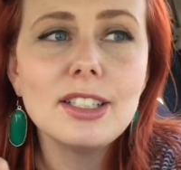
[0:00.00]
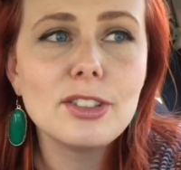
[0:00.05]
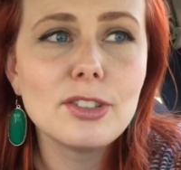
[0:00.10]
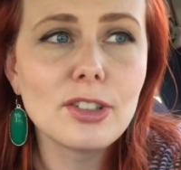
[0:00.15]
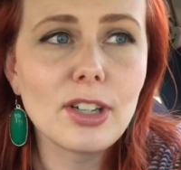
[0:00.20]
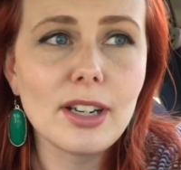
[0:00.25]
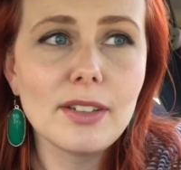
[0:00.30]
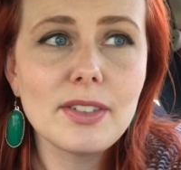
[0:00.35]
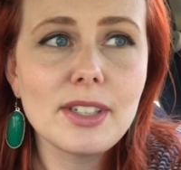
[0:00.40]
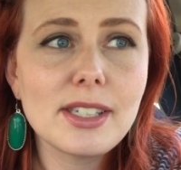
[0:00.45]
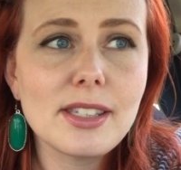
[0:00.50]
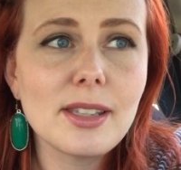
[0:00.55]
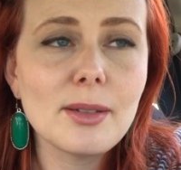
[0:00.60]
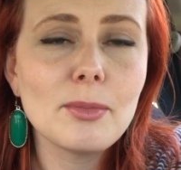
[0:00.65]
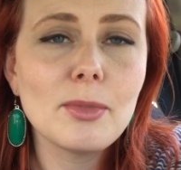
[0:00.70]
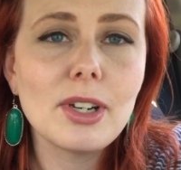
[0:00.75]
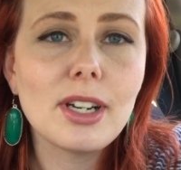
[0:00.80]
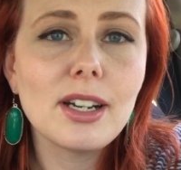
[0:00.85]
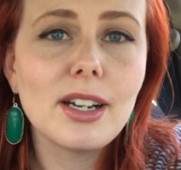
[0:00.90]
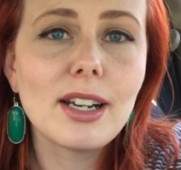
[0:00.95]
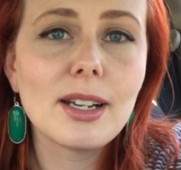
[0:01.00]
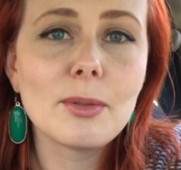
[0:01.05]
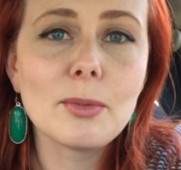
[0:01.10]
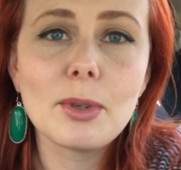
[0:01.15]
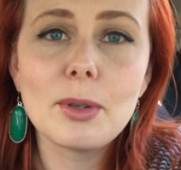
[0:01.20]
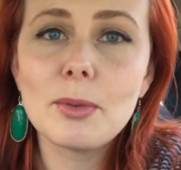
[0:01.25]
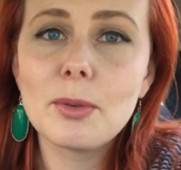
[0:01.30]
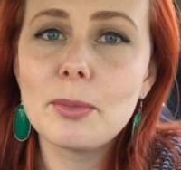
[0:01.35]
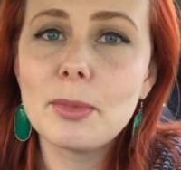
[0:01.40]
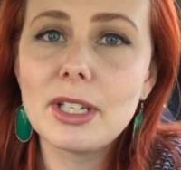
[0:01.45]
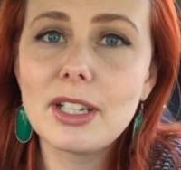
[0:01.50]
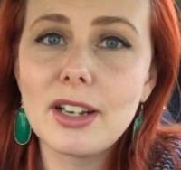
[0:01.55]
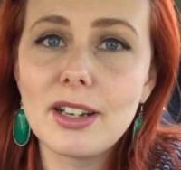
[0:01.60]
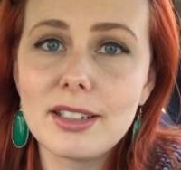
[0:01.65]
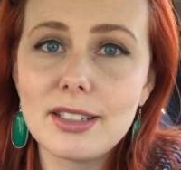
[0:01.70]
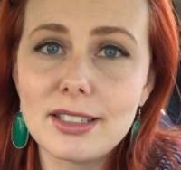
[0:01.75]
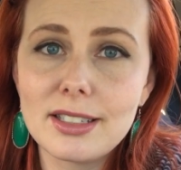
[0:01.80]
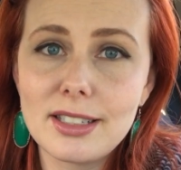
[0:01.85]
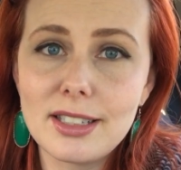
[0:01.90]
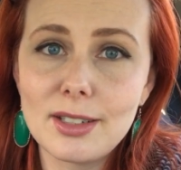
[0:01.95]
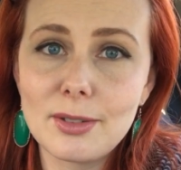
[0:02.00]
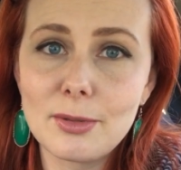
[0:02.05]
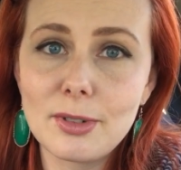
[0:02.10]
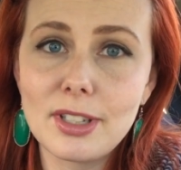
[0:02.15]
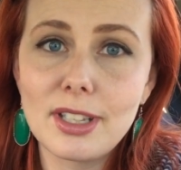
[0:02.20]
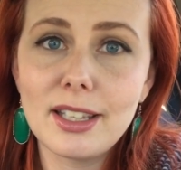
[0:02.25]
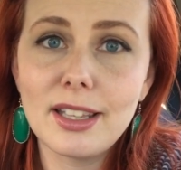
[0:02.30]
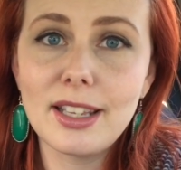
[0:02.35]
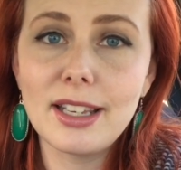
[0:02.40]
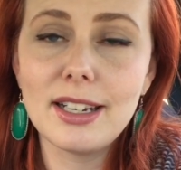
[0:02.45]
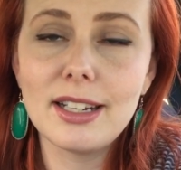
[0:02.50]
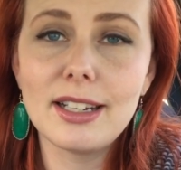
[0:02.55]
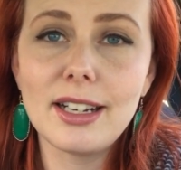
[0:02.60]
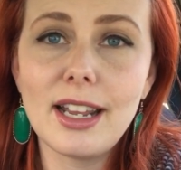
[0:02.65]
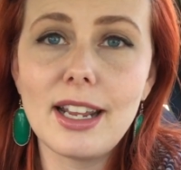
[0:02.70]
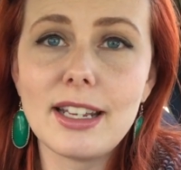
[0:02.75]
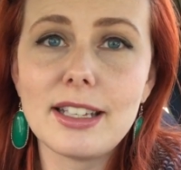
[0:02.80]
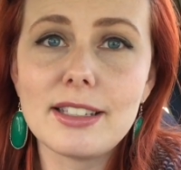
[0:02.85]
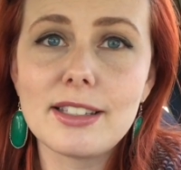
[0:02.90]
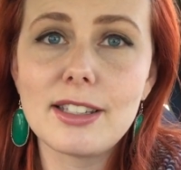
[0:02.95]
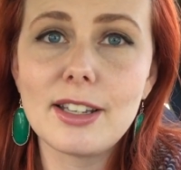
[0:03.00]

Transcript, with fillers: driving somewhere, and we will be gone until really late at night.